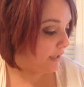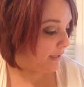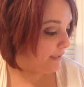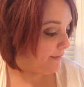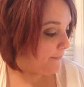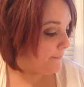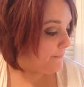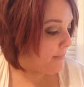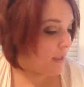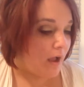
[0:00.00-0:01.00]
it,
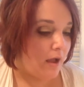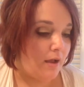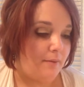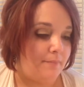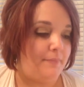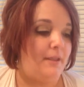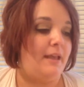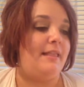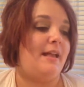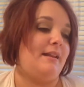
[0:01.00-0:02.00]
and
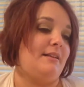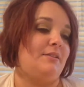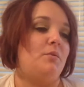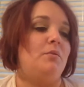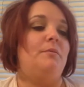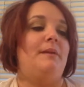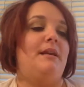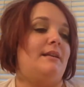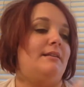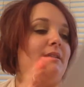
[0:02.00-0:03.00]
then it's cool
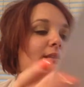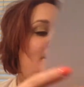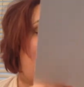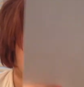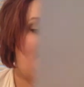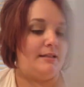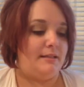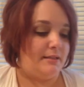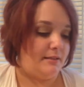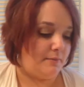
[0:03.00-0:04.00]
because
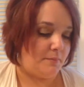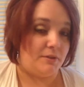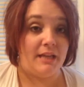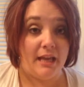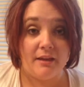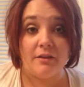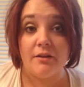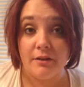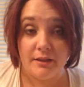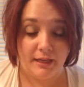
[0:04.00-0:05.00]
this
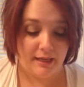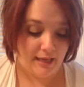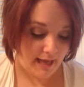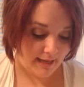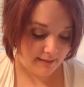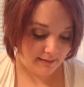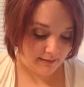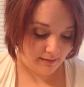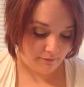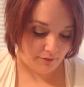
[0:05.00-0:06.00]
particular clinic has
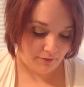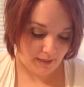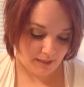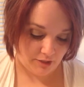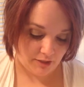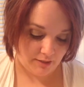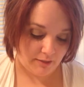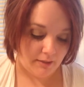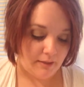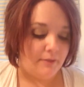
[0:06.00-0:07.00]
several locations,
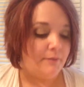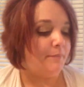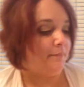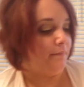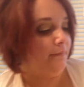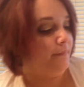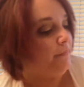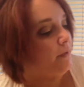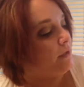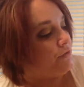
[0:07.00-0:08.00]

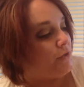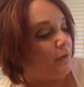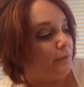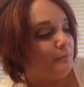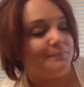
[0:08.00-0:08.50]
so